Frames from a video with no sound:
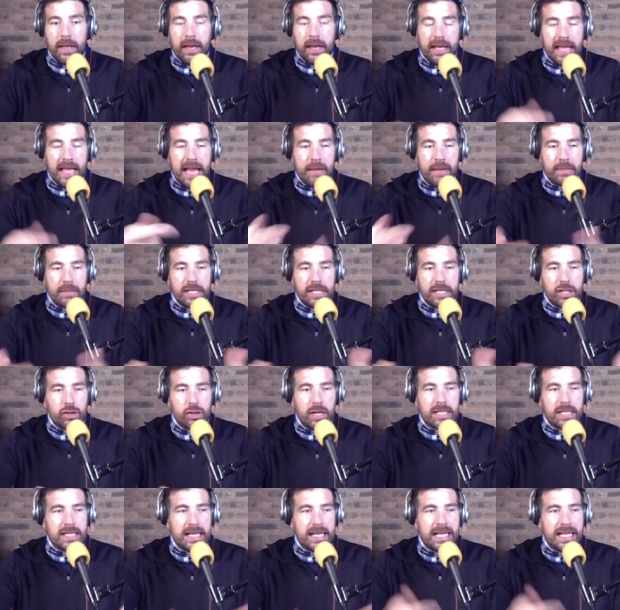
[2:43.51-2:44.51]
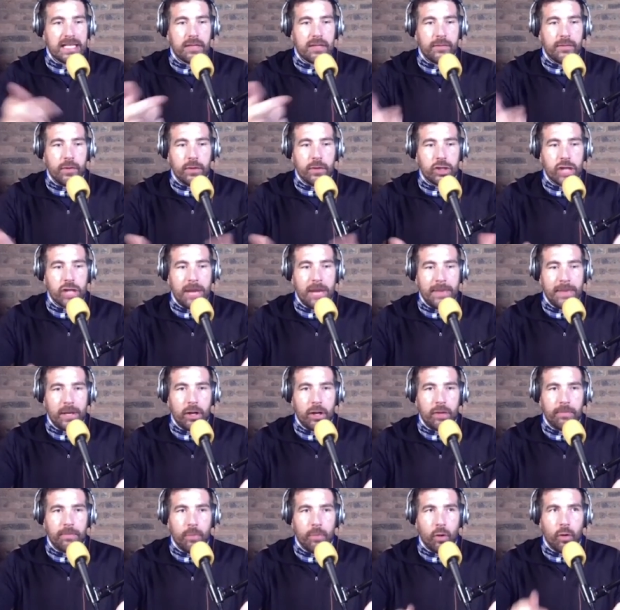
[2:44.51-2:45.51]
Again, it was interesting interviewing Jamie
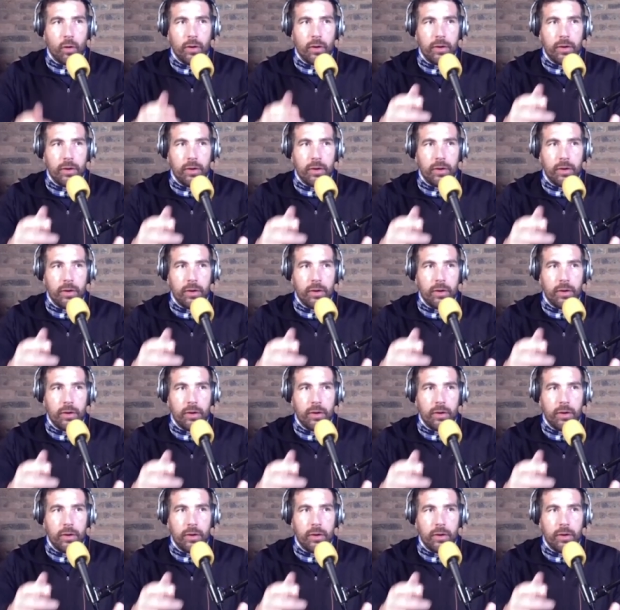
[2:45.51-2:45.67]
Cudmore,